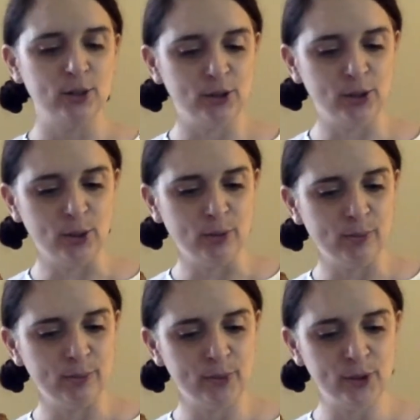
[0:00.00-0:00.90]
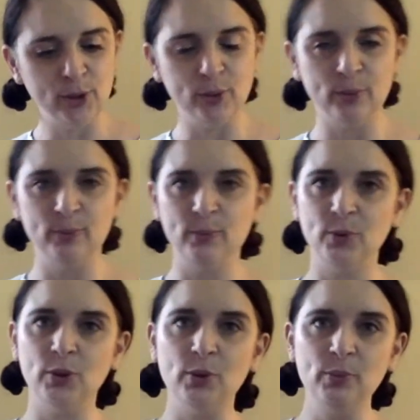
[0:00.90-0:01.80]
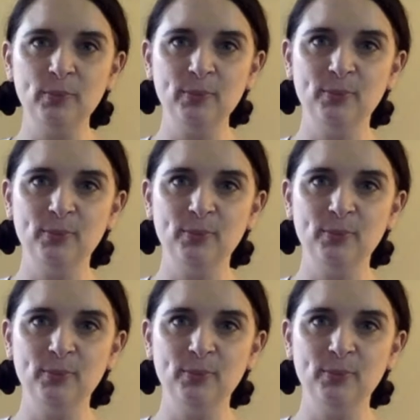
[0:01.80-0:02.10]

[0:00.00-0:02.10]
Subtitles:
Zoom, zoom, zoom,